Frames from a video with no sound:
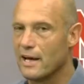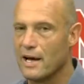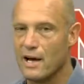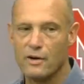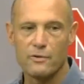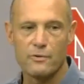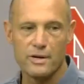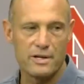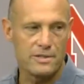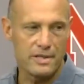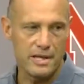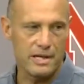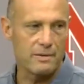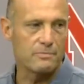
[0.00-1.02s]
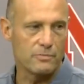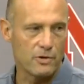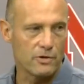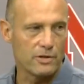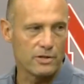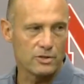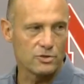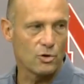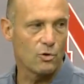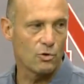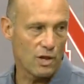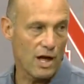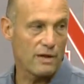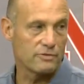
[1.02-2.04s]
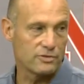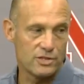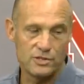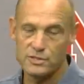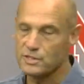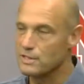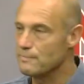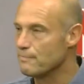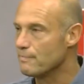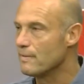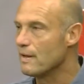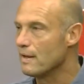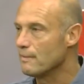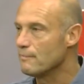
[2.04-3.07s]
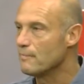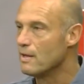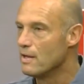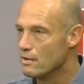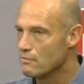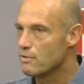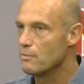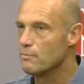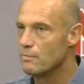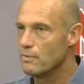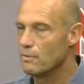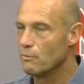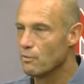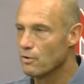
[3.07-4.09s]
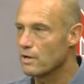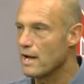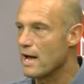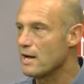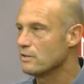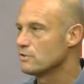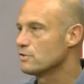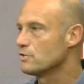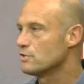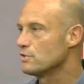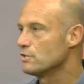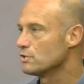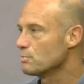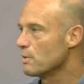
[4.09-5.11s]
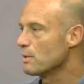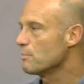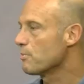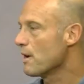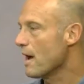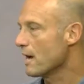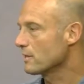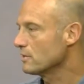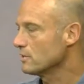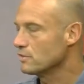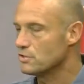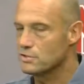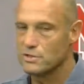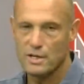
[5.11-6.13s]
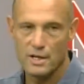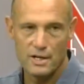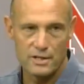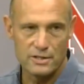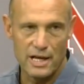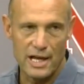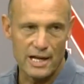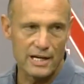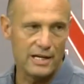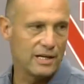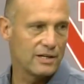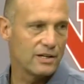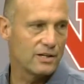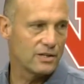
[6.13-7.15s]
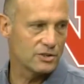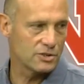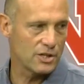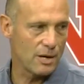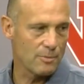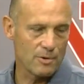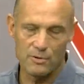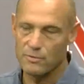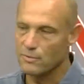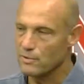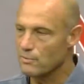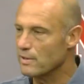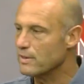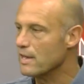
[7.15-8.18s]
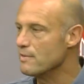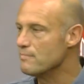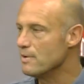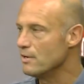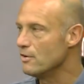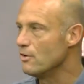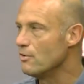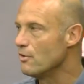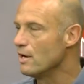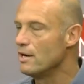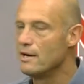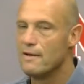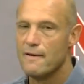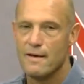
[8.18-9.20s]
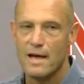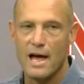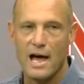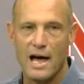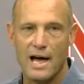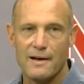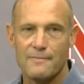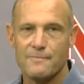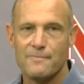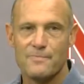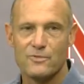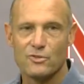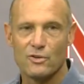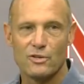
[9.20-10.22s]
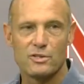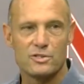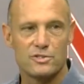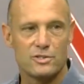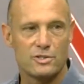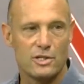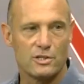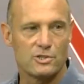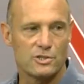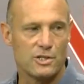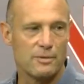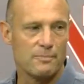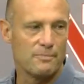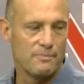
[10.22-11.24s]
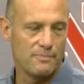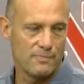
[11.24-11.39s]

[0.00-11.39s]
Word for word: hungry theme during this whole offseason. Um, from the workouts to spring practice to heading into the summer with what they've been doing. Um, so it's there's some